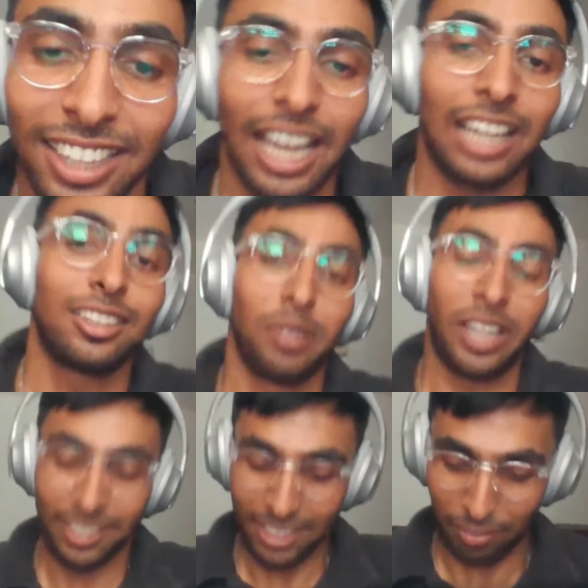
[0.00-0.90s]
Thanks,
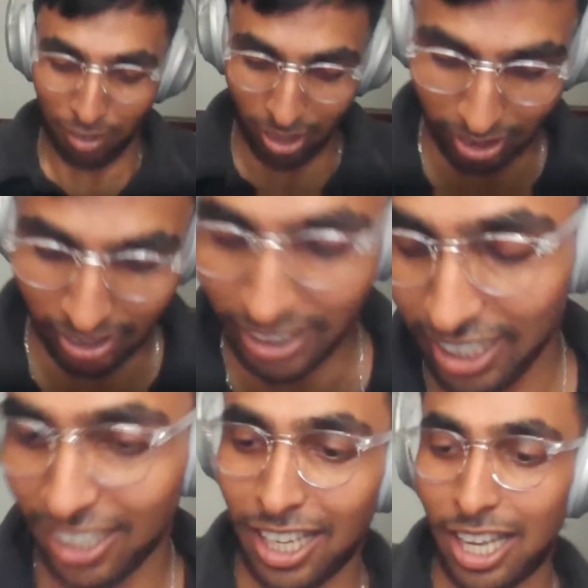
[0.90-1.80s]
Mackenzie, for
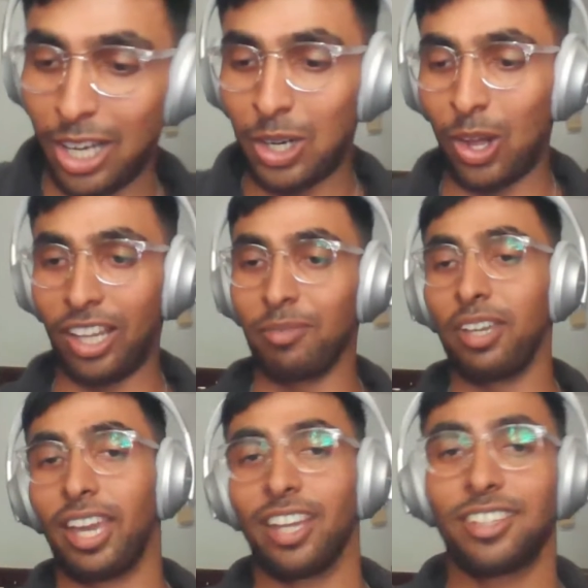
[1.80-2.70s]
calling
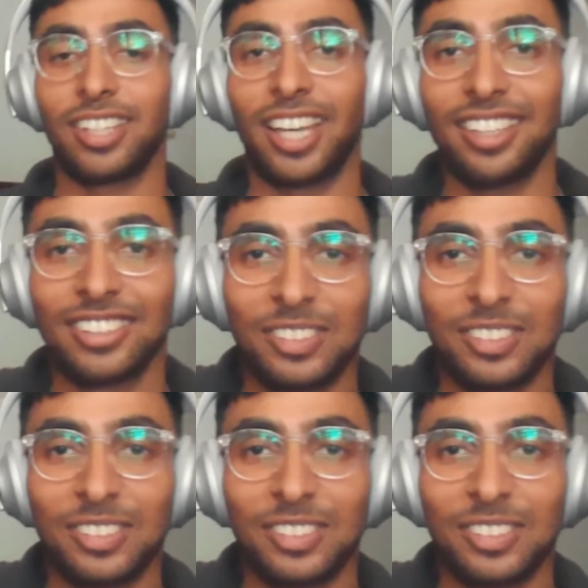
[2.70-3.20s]
me here today.